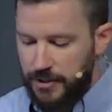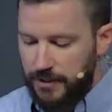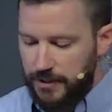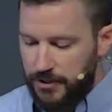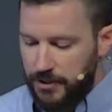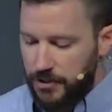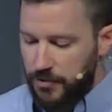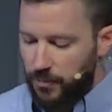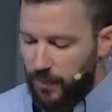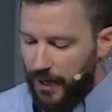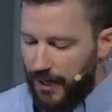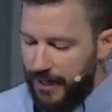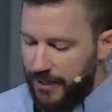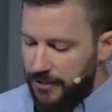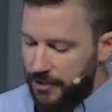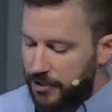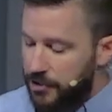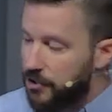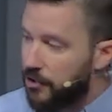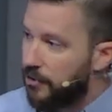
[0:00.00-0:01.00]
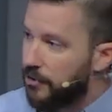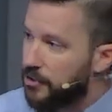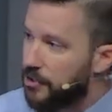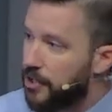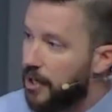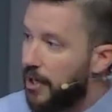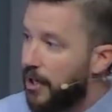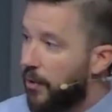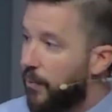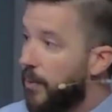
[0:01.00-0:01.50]
this is why, as a church,
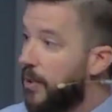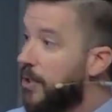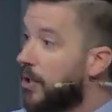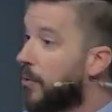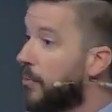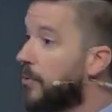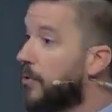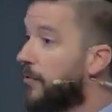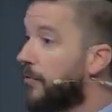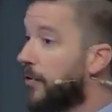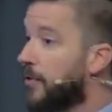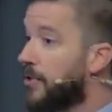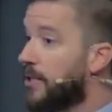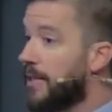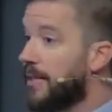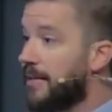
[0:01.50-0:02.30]
we don't refer to